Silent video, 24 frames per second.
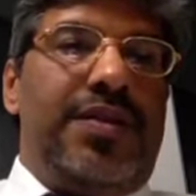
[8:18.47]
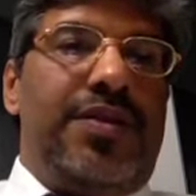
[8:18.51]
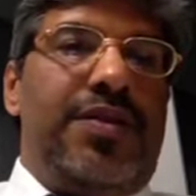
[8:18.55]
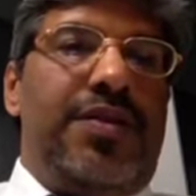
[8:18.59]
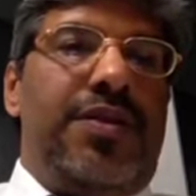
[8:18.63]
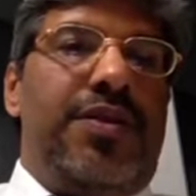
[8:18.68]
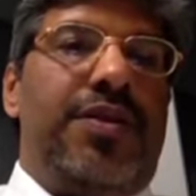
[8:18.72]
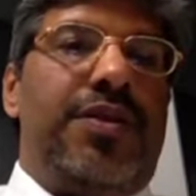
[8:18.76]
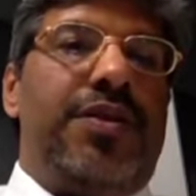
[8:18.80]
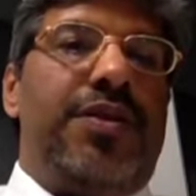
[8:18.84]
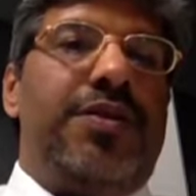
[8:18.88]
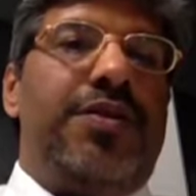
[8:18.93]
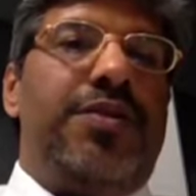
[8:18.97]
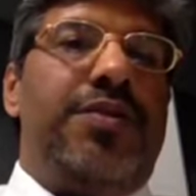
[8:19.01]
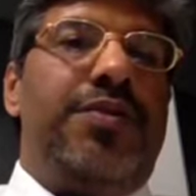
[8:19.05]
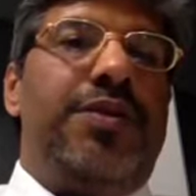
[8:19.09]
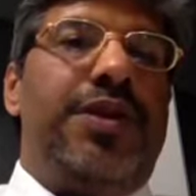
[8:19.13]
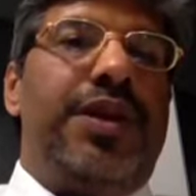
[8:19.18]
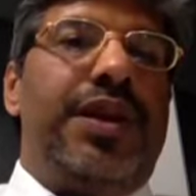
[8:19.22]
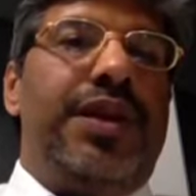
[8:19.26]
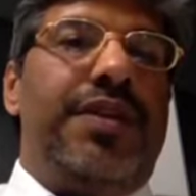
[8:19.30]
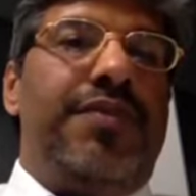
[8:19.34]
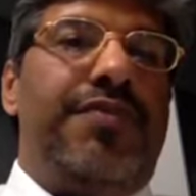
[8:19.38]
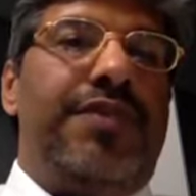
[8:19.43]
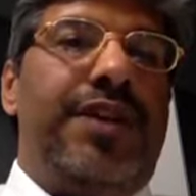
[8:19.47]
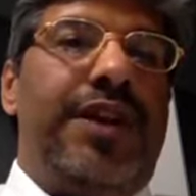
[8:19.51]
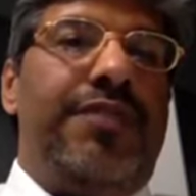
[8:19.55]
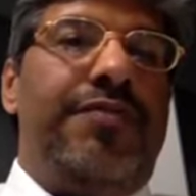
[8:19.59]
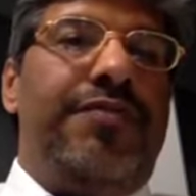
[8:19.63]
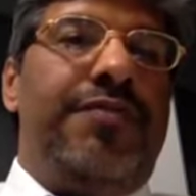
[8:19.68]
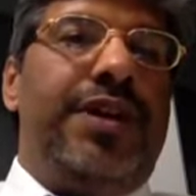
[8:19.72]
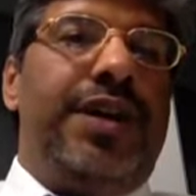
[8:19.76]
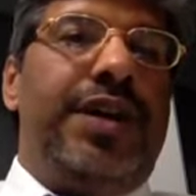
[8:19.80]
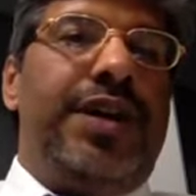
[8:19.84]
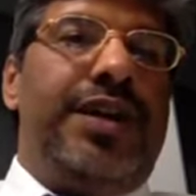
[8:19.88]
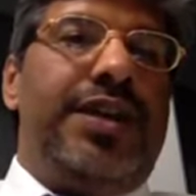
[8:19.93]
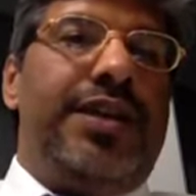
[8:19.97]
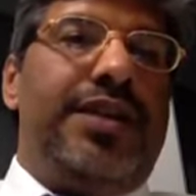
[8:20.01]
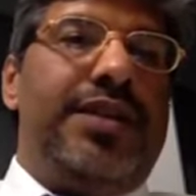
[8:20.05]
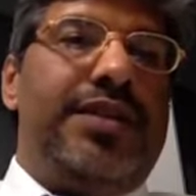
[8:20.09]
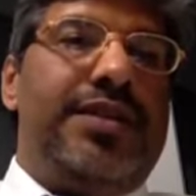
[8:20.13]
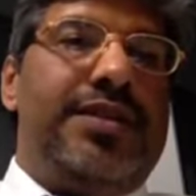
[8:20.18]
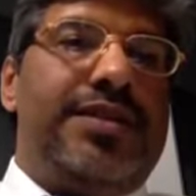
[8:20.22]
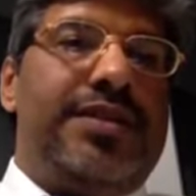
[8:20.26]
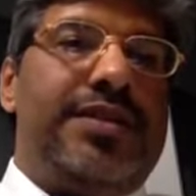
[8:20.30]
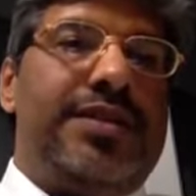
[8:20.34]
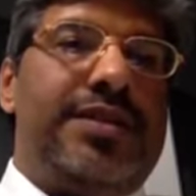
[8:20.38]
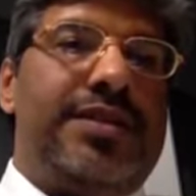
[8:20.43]
or doing a 5-why
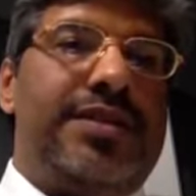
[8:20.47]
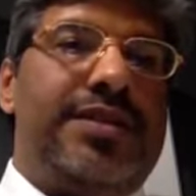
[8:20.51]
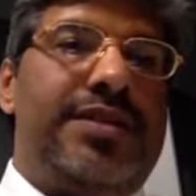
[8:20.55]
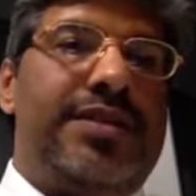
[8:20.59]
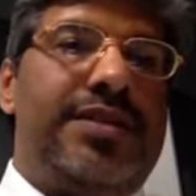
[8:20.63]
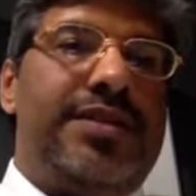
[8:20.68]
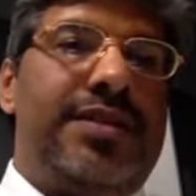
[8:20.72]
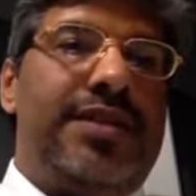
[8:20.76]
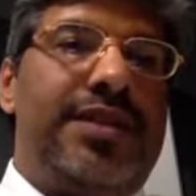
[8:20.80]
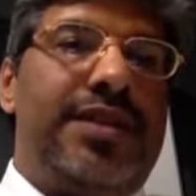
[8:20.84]
analysis,